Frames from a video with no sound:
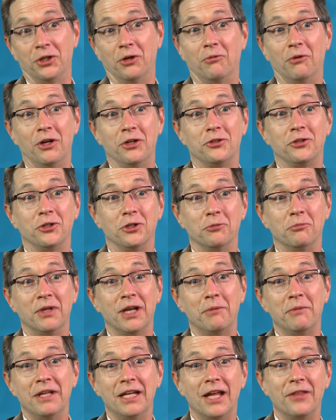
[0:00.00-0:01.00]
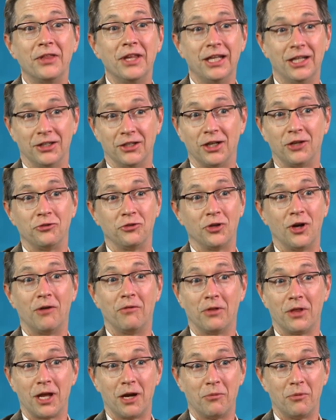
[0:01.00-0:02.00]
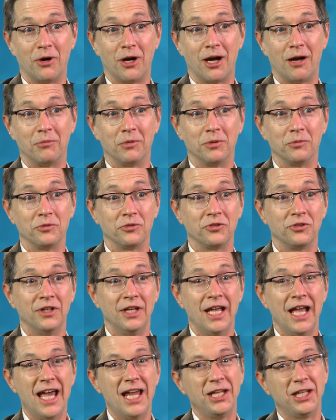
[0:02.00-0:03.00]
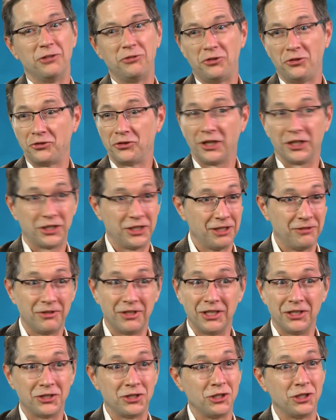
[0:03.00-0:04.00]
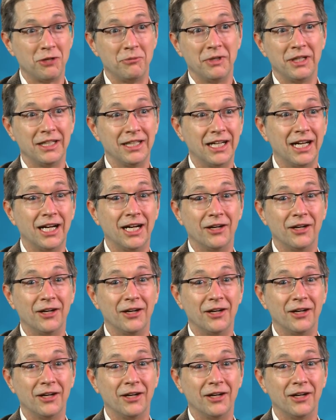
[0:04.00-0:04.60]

don't want to, but I mean, I think it does solve a lot of problems. And it gives you selectivity too. I mean,